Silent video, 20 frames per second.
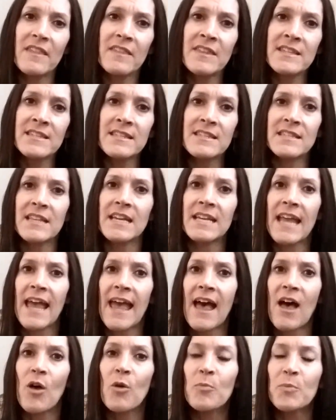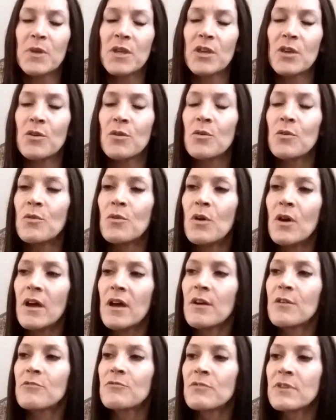This is going to help you
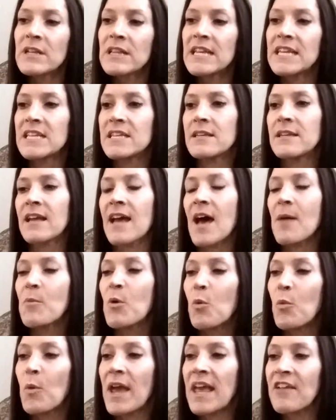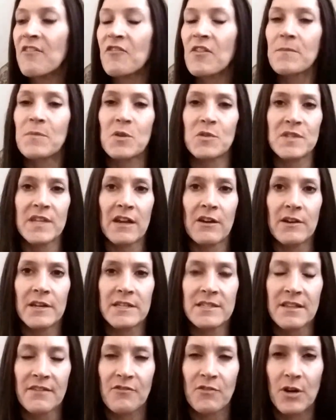really come away from those
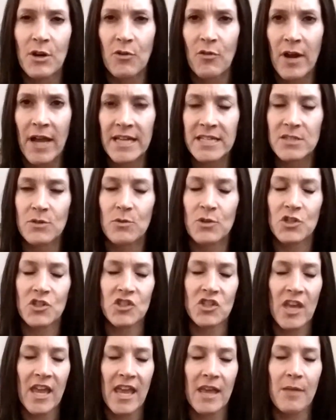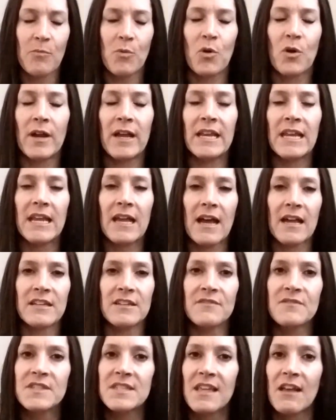areas of regret or shame or any kind
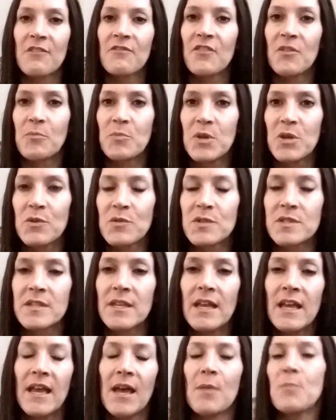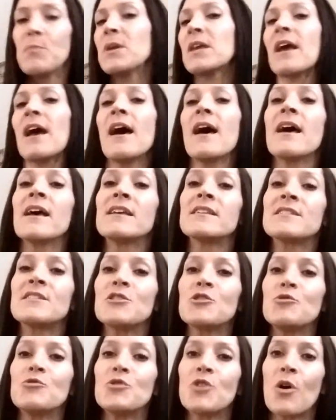of self-abuse, because
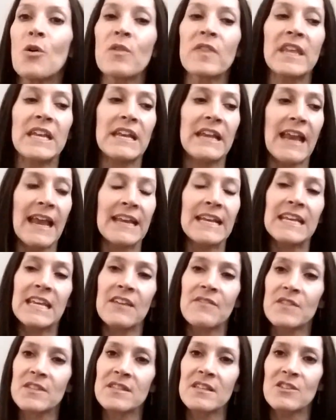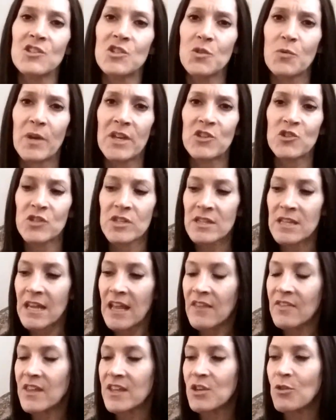you know that in any given situation
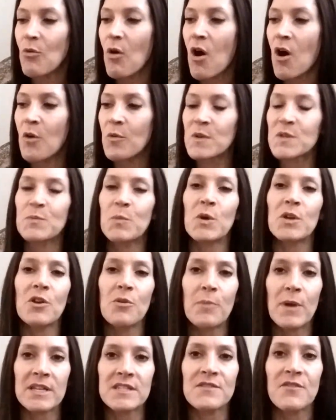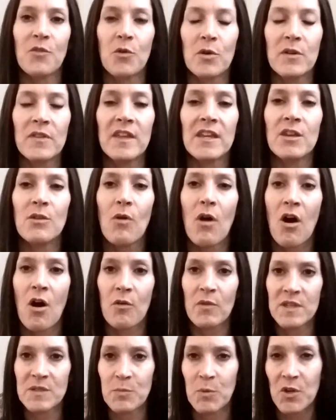that you always put your best forward, that you
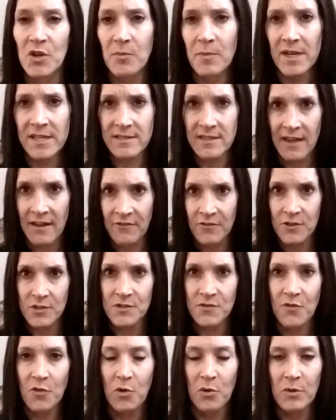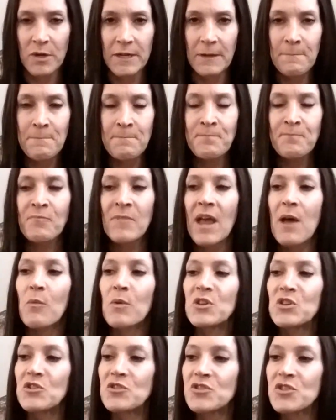always put your best efforts forward. And
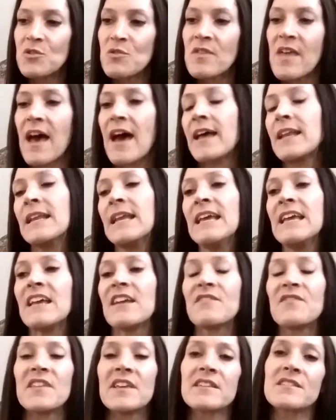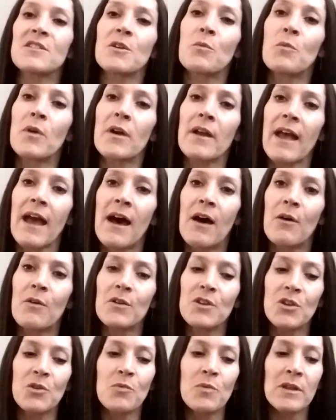when you do that, if things don't work
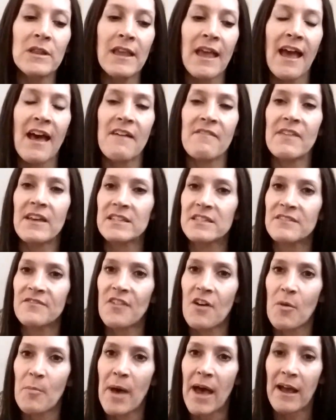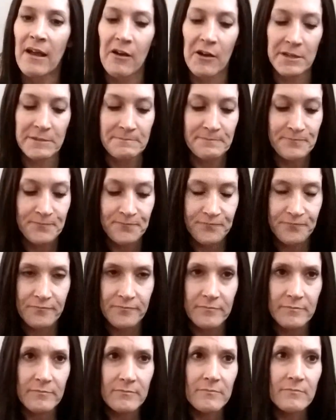out, you really have that to fall back on.
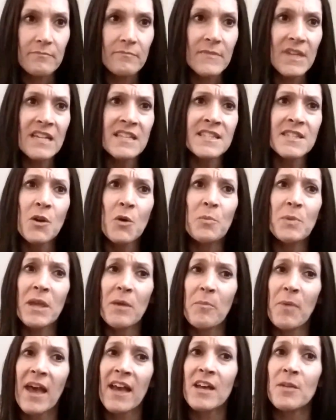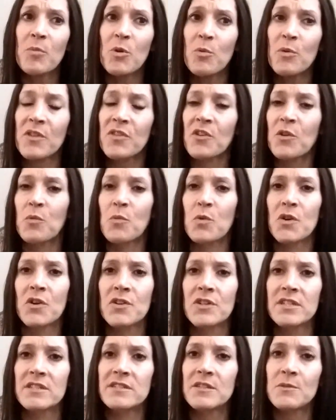So be impeccable with your
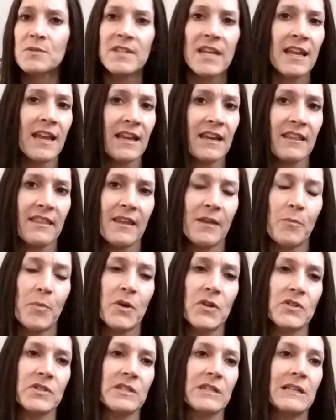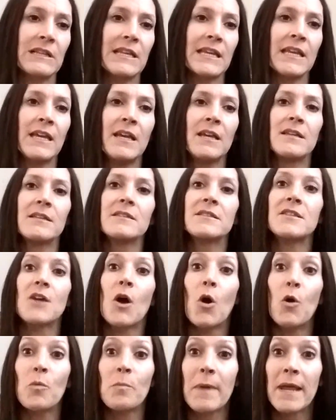words. Don't take anything personally.
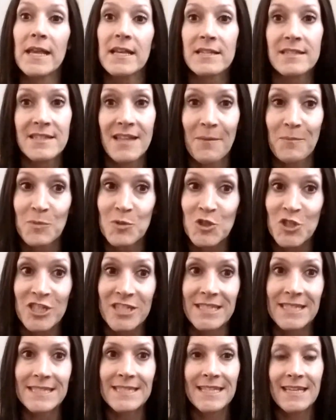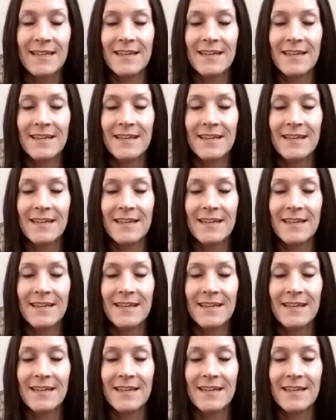Don't make assumptions.